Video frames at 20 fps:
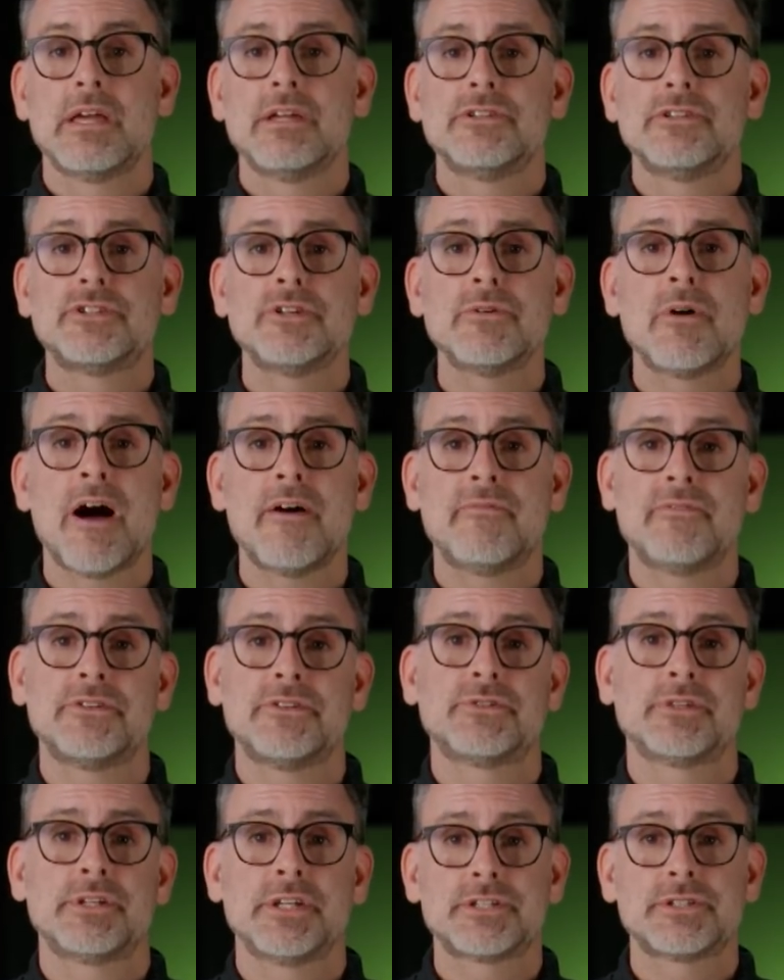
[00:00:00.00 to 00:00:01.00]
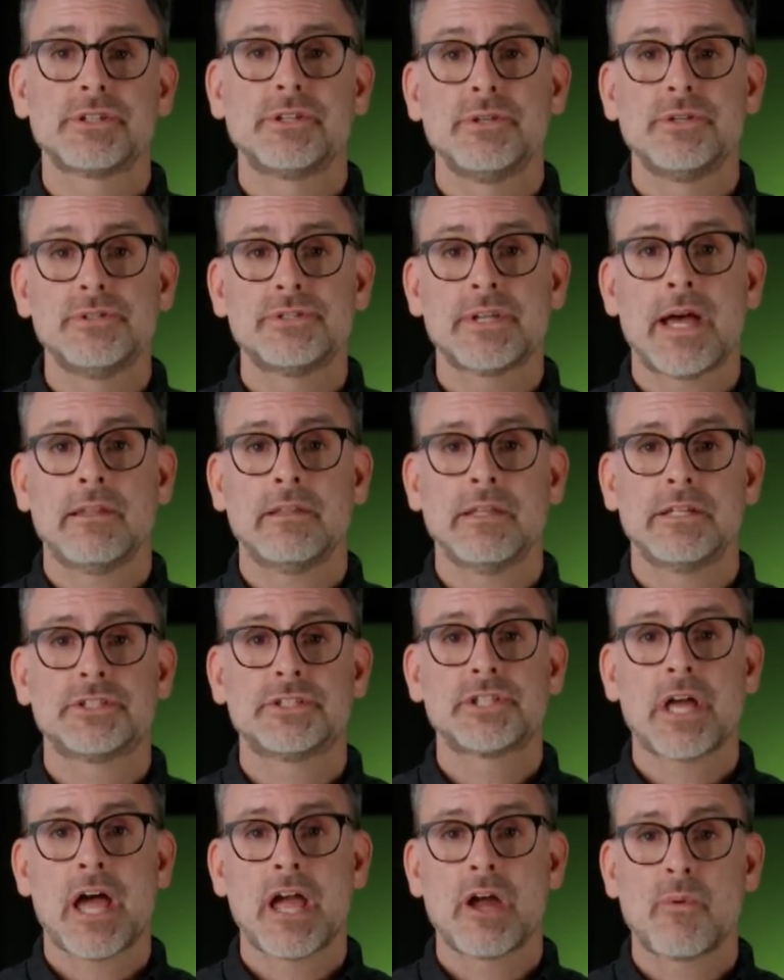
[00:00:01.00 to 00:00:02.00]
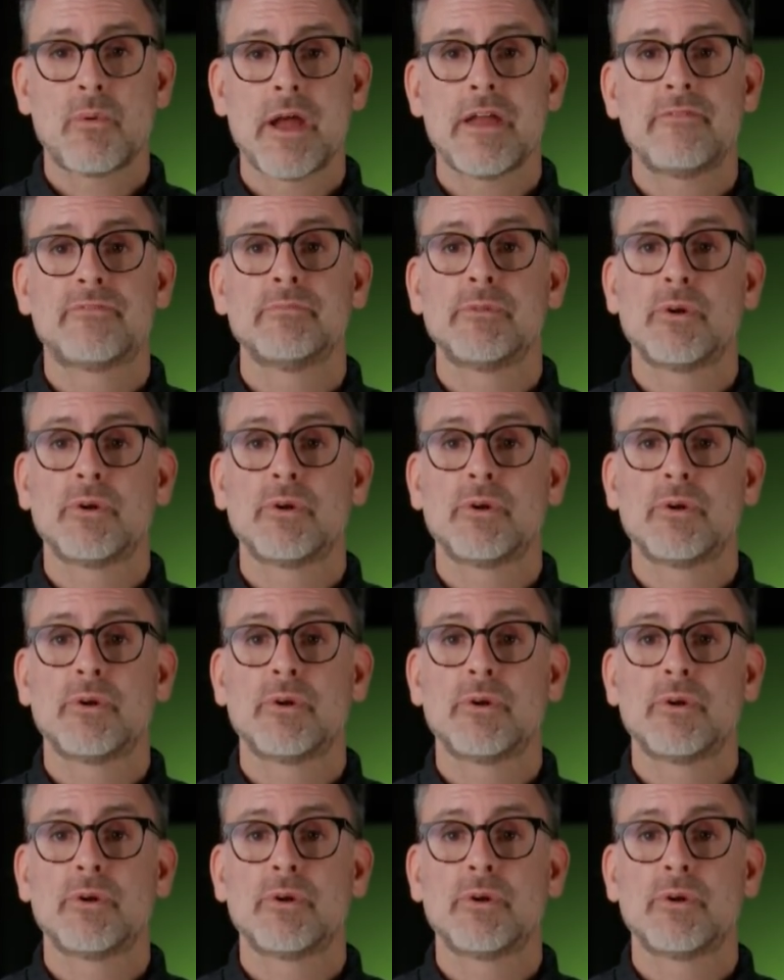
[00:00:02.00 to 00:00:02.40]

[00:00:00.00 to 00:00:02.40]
Too often, traditional news outlets shy away from